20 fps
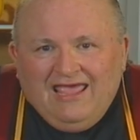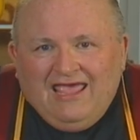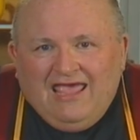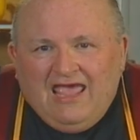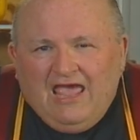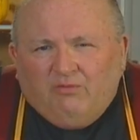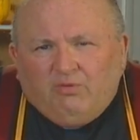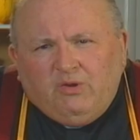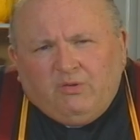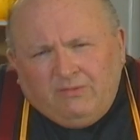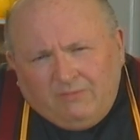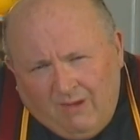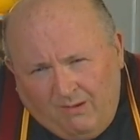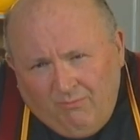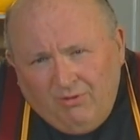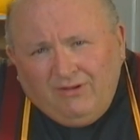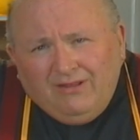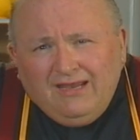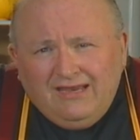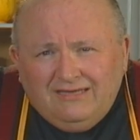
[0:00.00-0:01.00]
And we
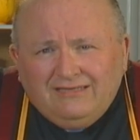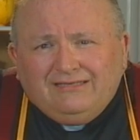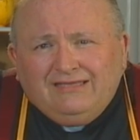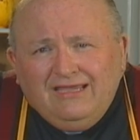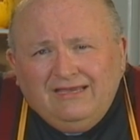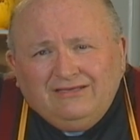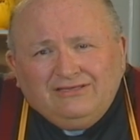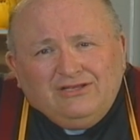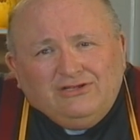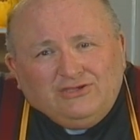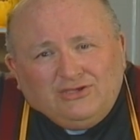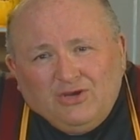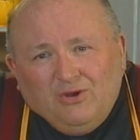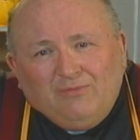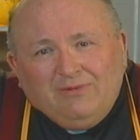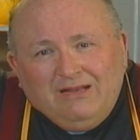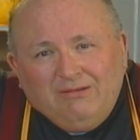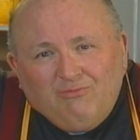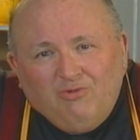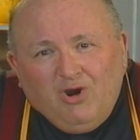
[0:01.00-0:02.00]
remember these things and so
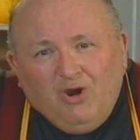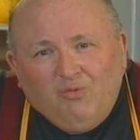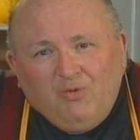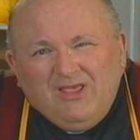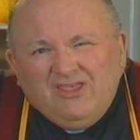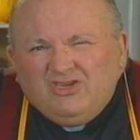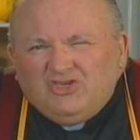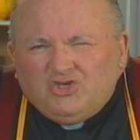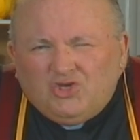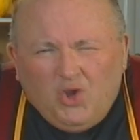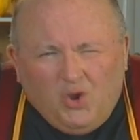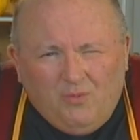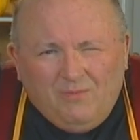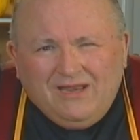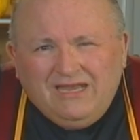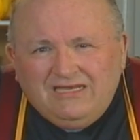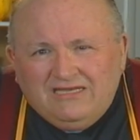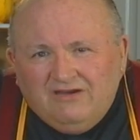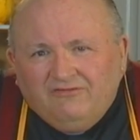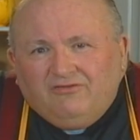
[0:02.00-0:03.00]
many more with so
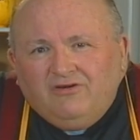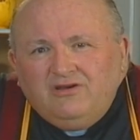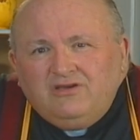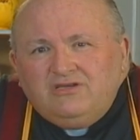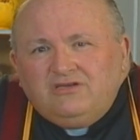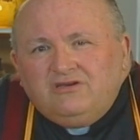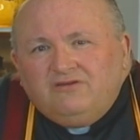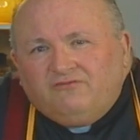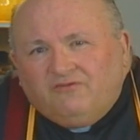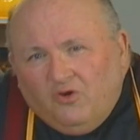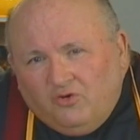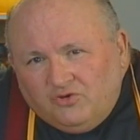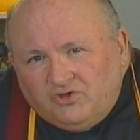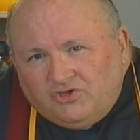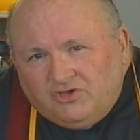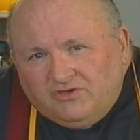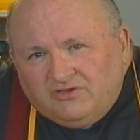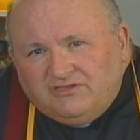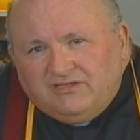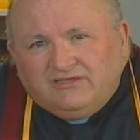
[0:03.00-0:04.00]
many different
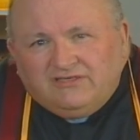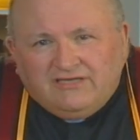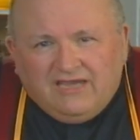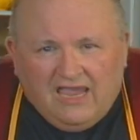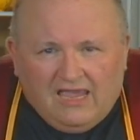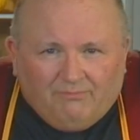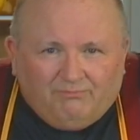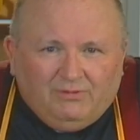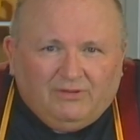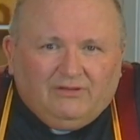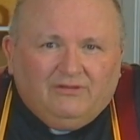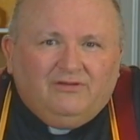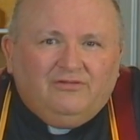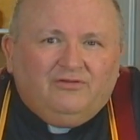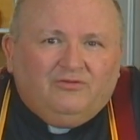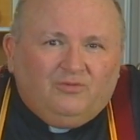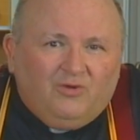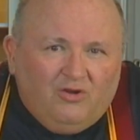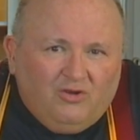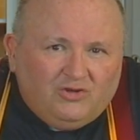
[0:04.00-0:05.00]
devotions, the scapular, the
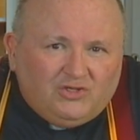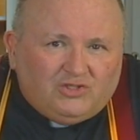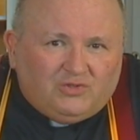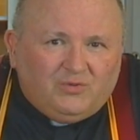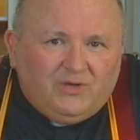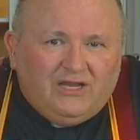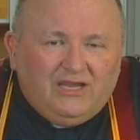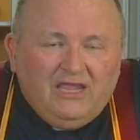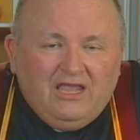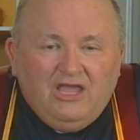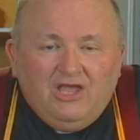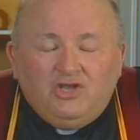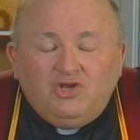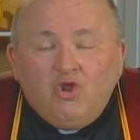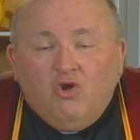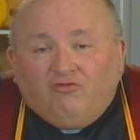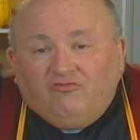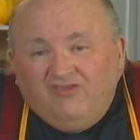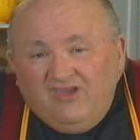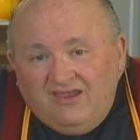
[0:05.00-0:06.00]
rosary,
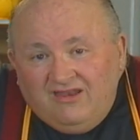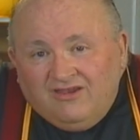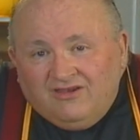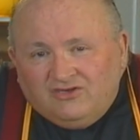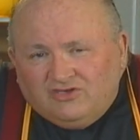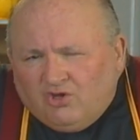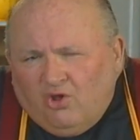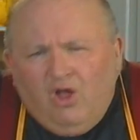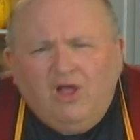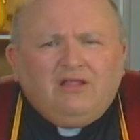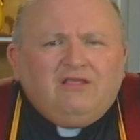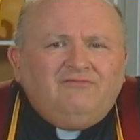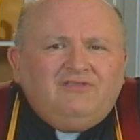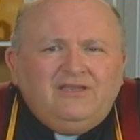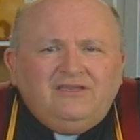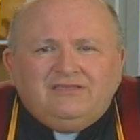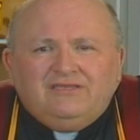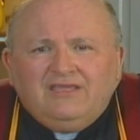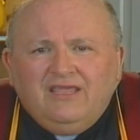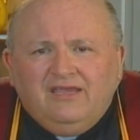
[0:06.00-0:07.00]
novenas, all of
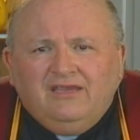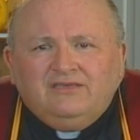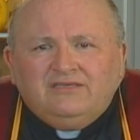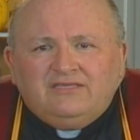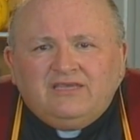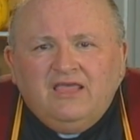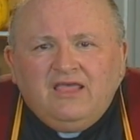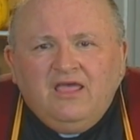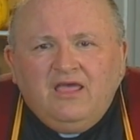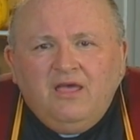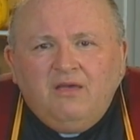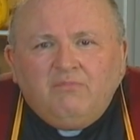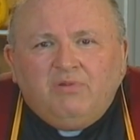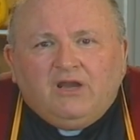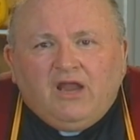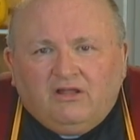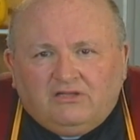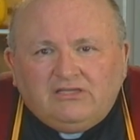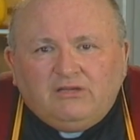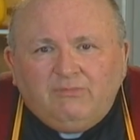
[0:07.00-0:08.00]
these things. But
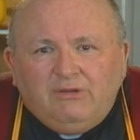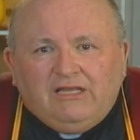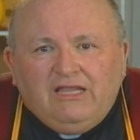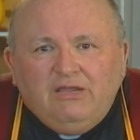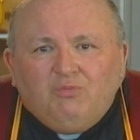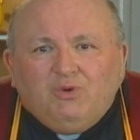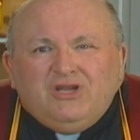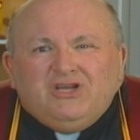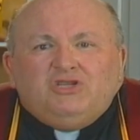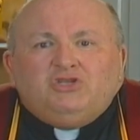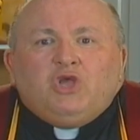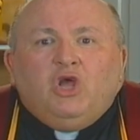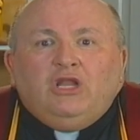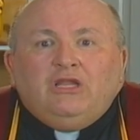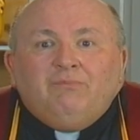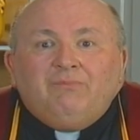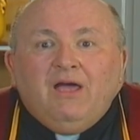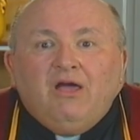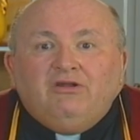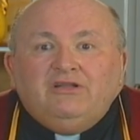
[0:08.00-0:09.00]
ultimately what it's all
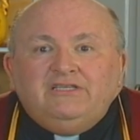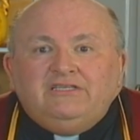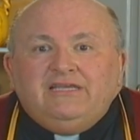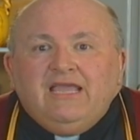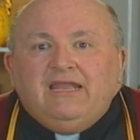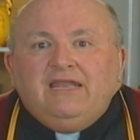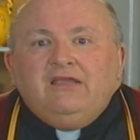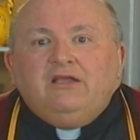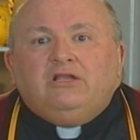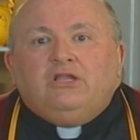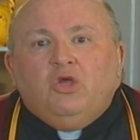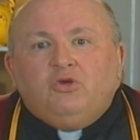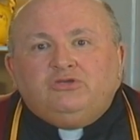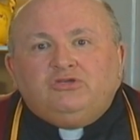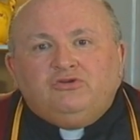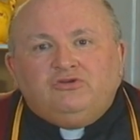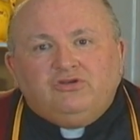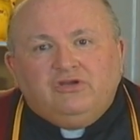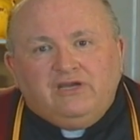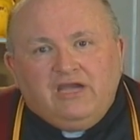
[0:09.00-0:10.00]
about is getting
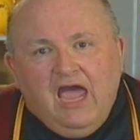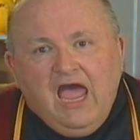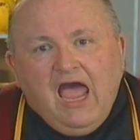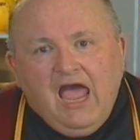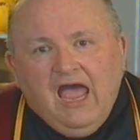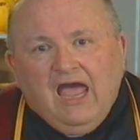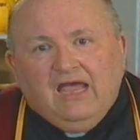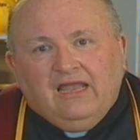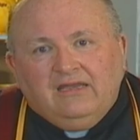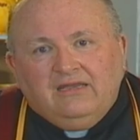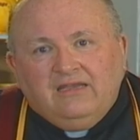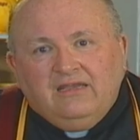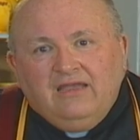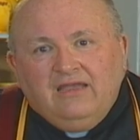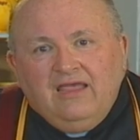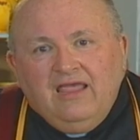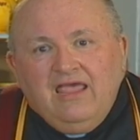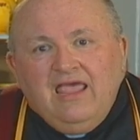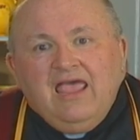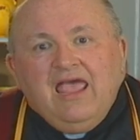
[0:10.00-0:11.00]
closer to God,
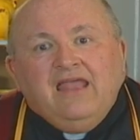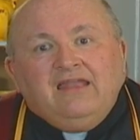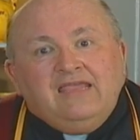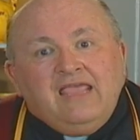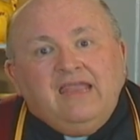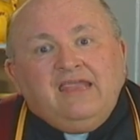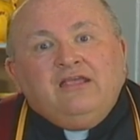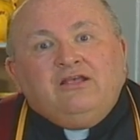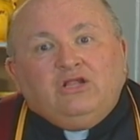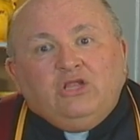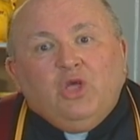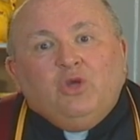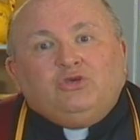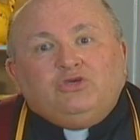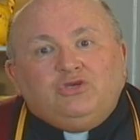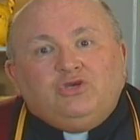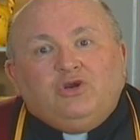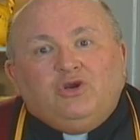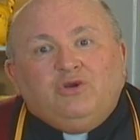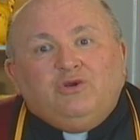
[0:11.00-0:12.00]
and getting
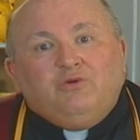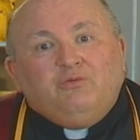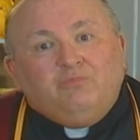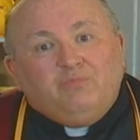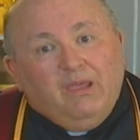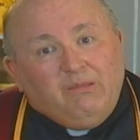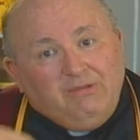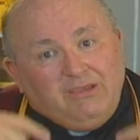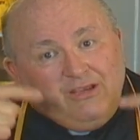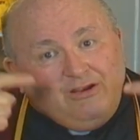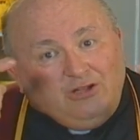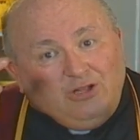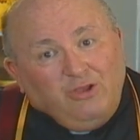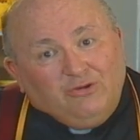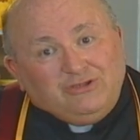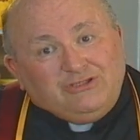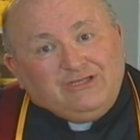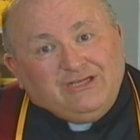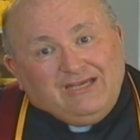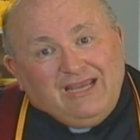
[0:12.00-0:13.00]
closer, by being
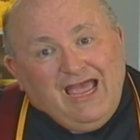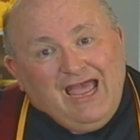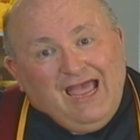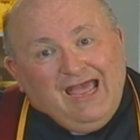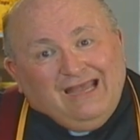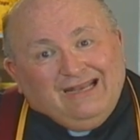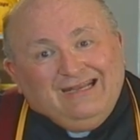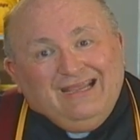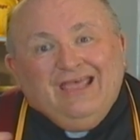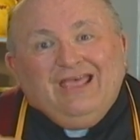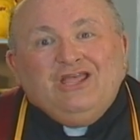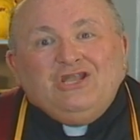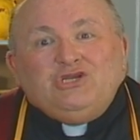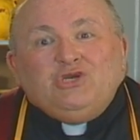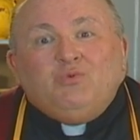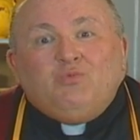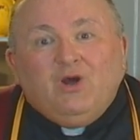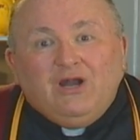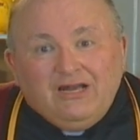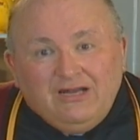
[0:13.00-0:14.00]
close to God, to
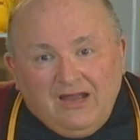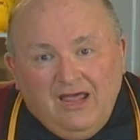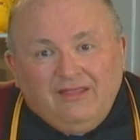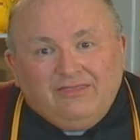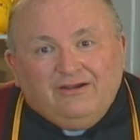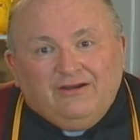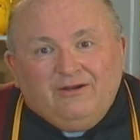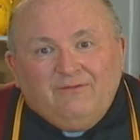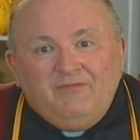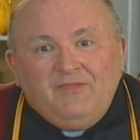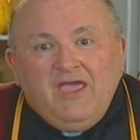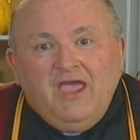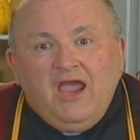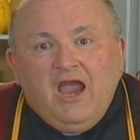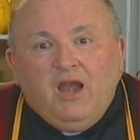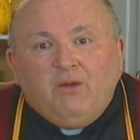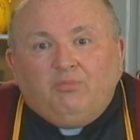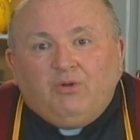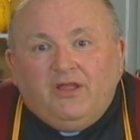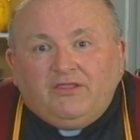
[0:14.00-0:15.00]
one another,
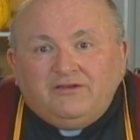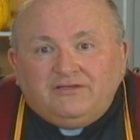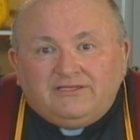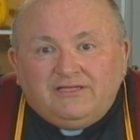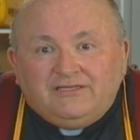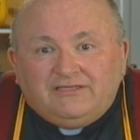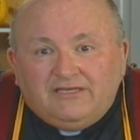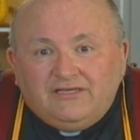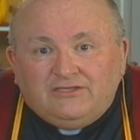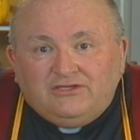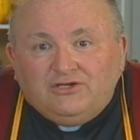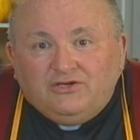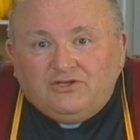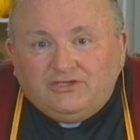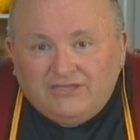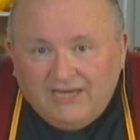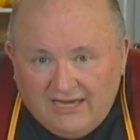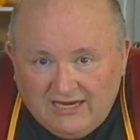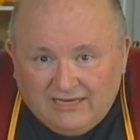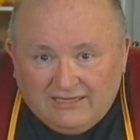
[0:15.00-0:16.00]
our brothers and sisters
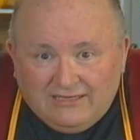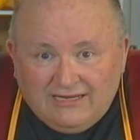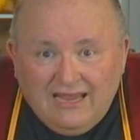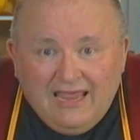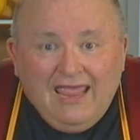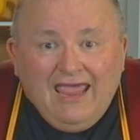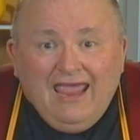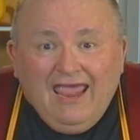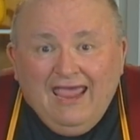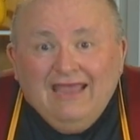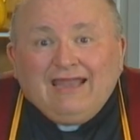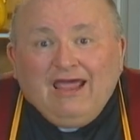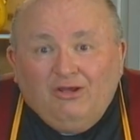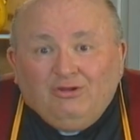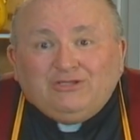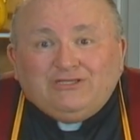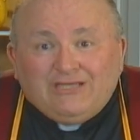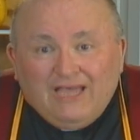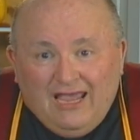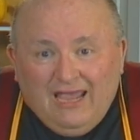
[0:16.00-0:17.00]
in and
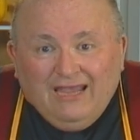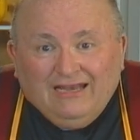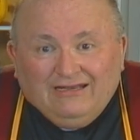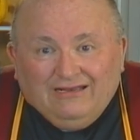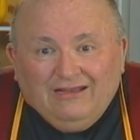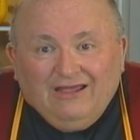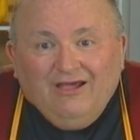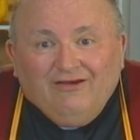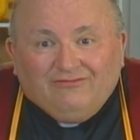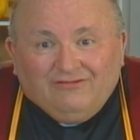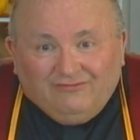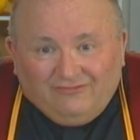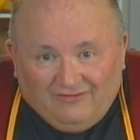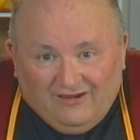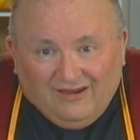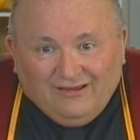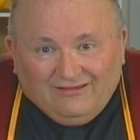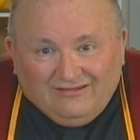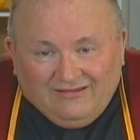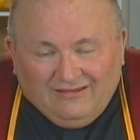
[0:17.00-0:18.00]
outside of the
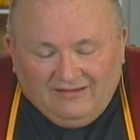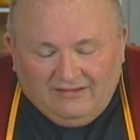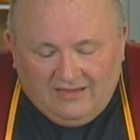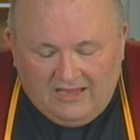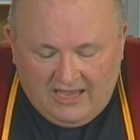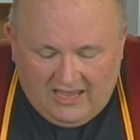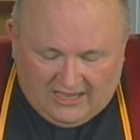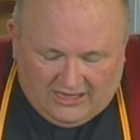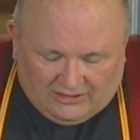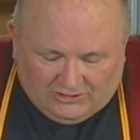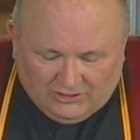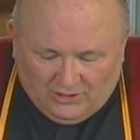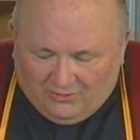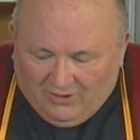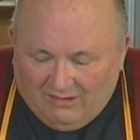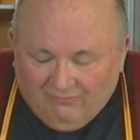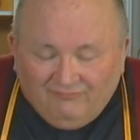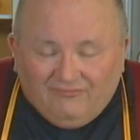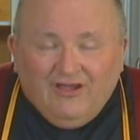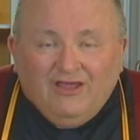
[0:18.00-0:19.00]
faith. So
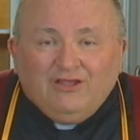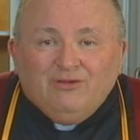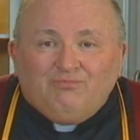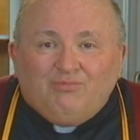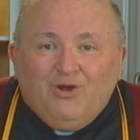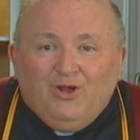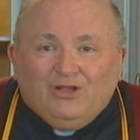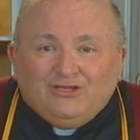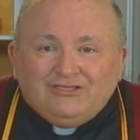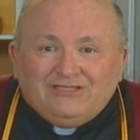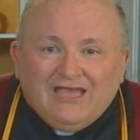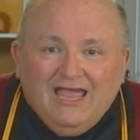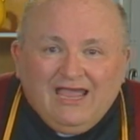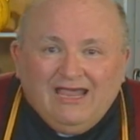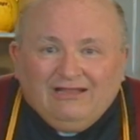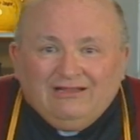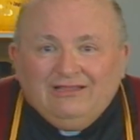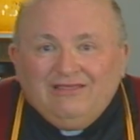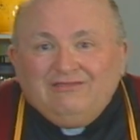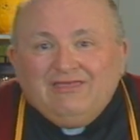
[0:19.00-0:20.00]
I'm Father Paul
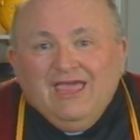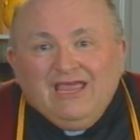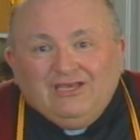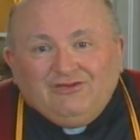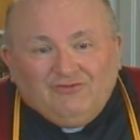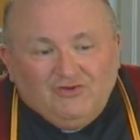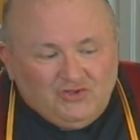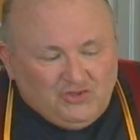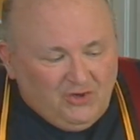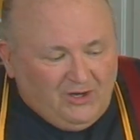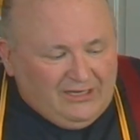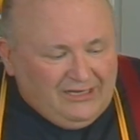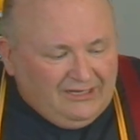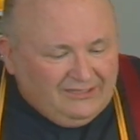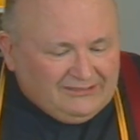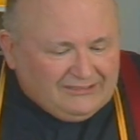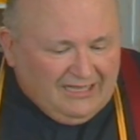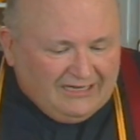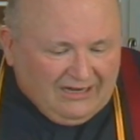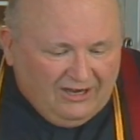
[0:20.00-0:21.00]
Seil. Thanks for joining
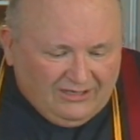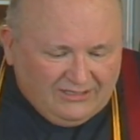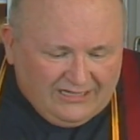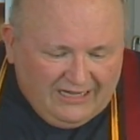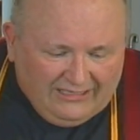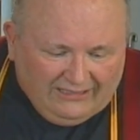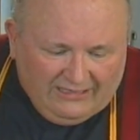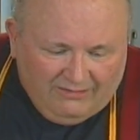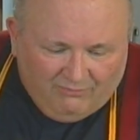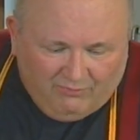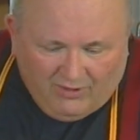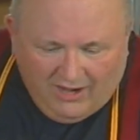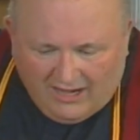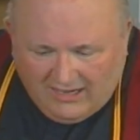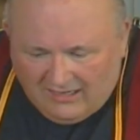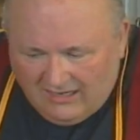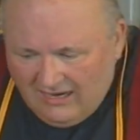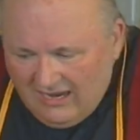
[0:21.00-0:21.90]
us on our daily bread.